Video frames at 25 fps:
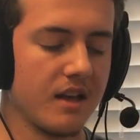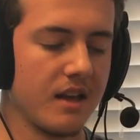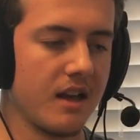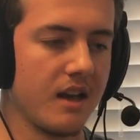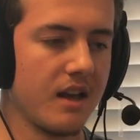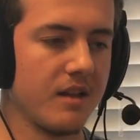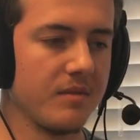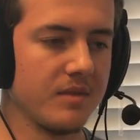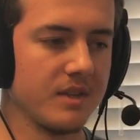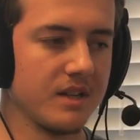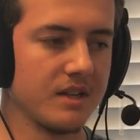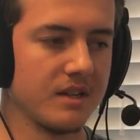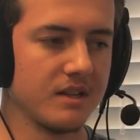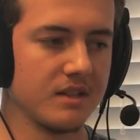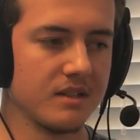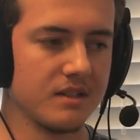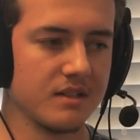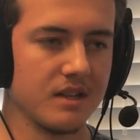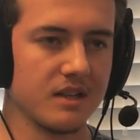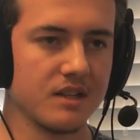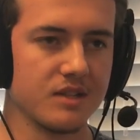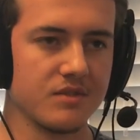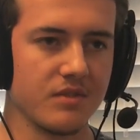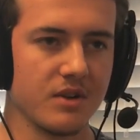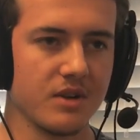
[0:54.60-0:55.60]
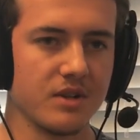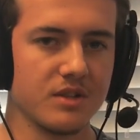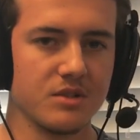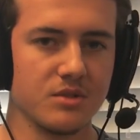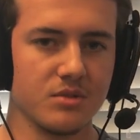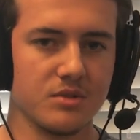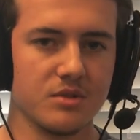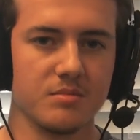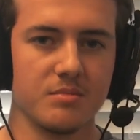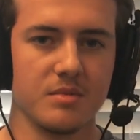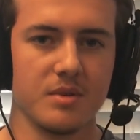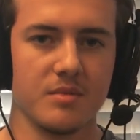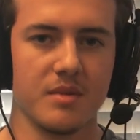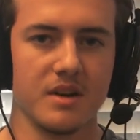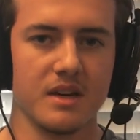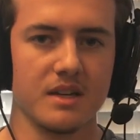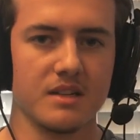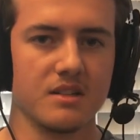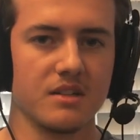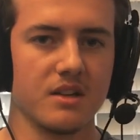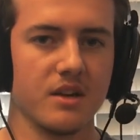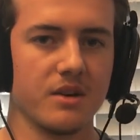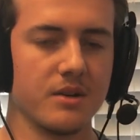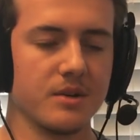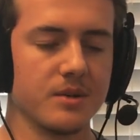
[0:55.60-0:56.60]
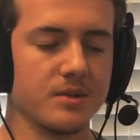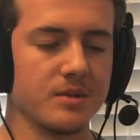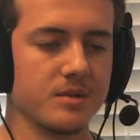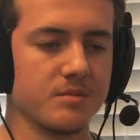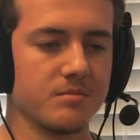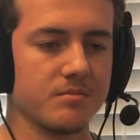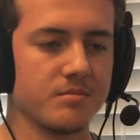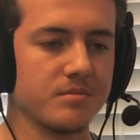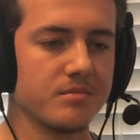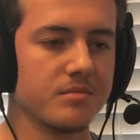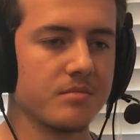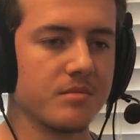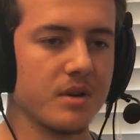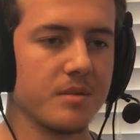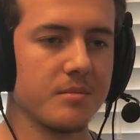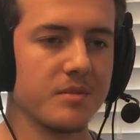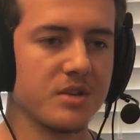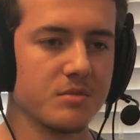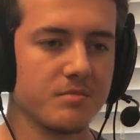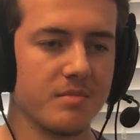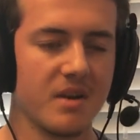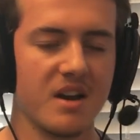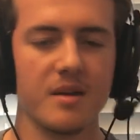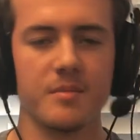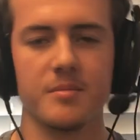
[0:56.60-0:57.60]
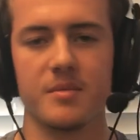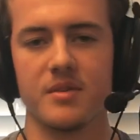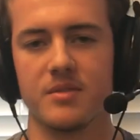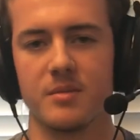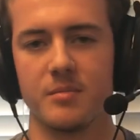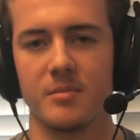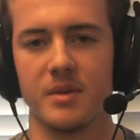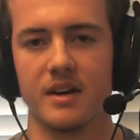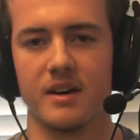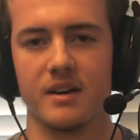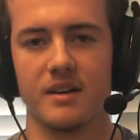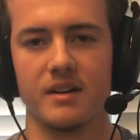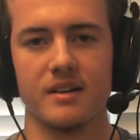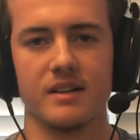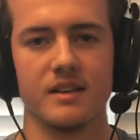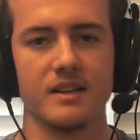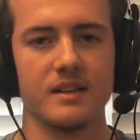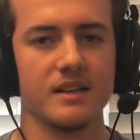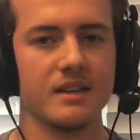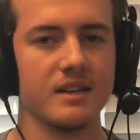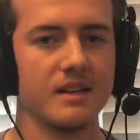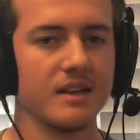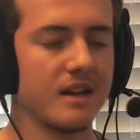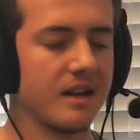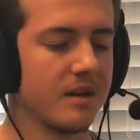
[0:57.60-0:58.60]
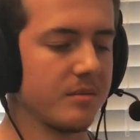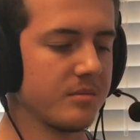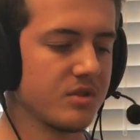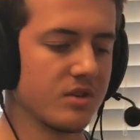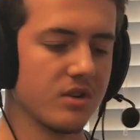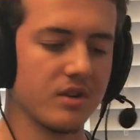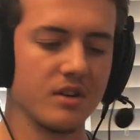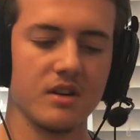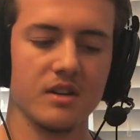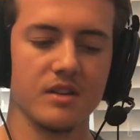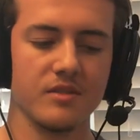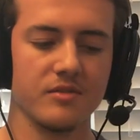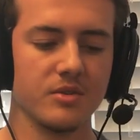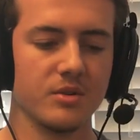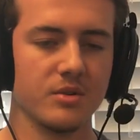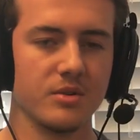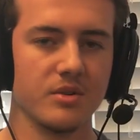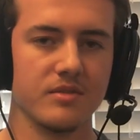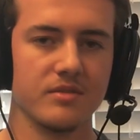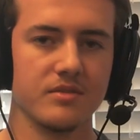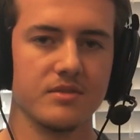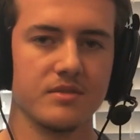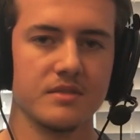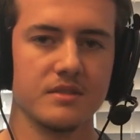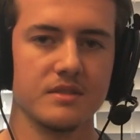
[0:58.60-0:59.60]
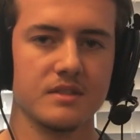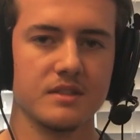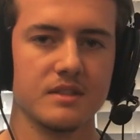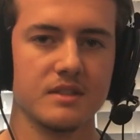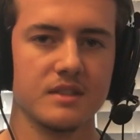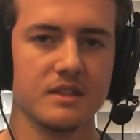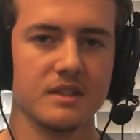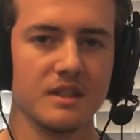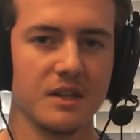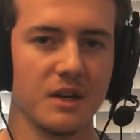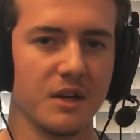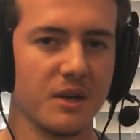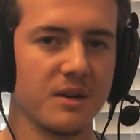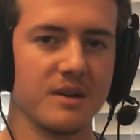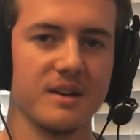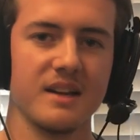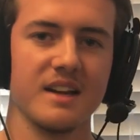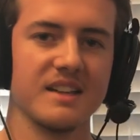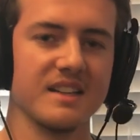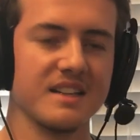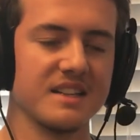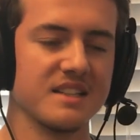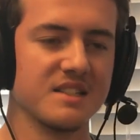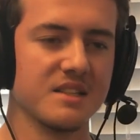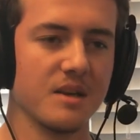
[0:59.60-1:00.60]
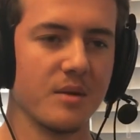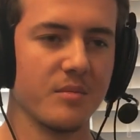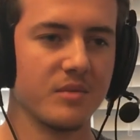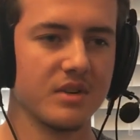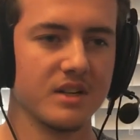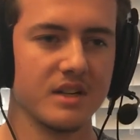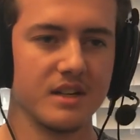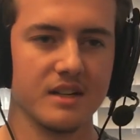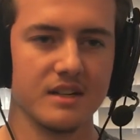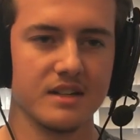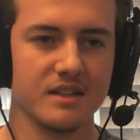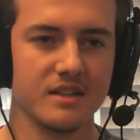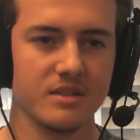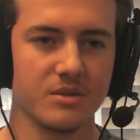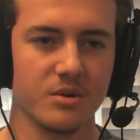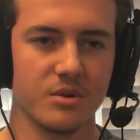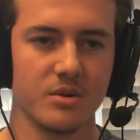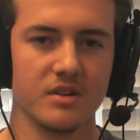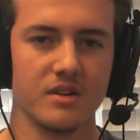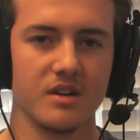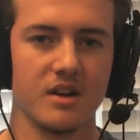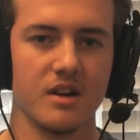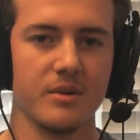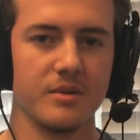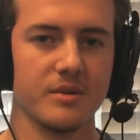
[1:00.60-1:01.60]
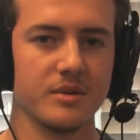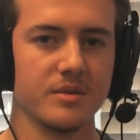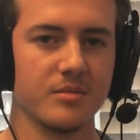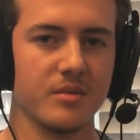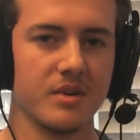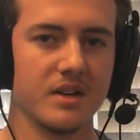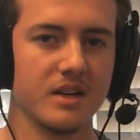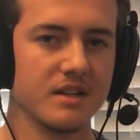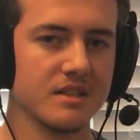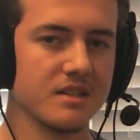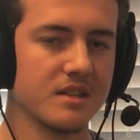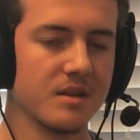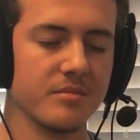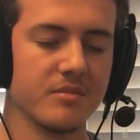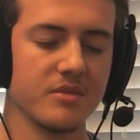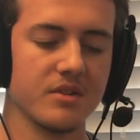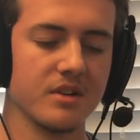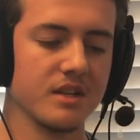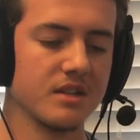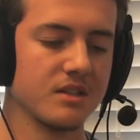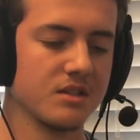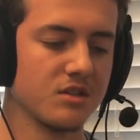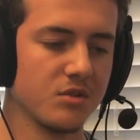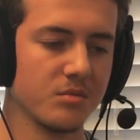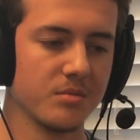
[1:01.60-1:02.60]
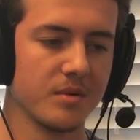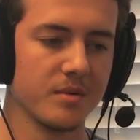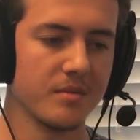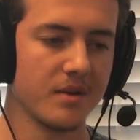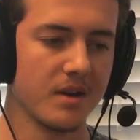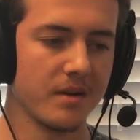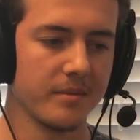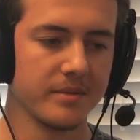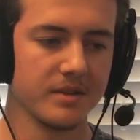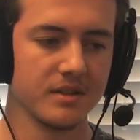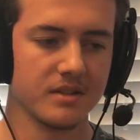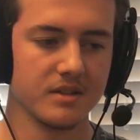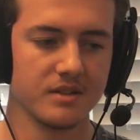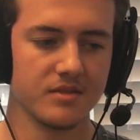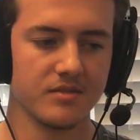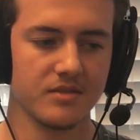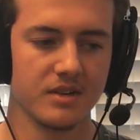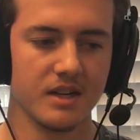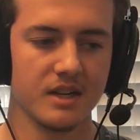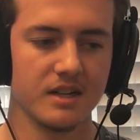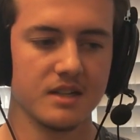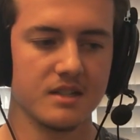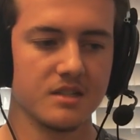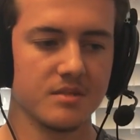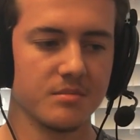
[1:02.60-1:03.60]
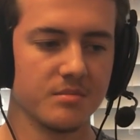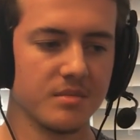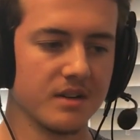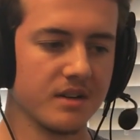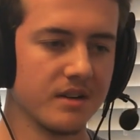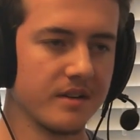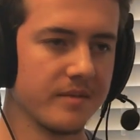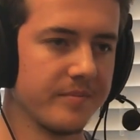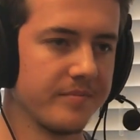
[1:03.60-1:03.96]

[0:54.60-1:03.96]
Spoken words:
I mean, as far as USB mics goes, pretty much bottom of the barrel. I'm sure all of you have heard at least someone in a Discord call with one at some point. Super popular device, but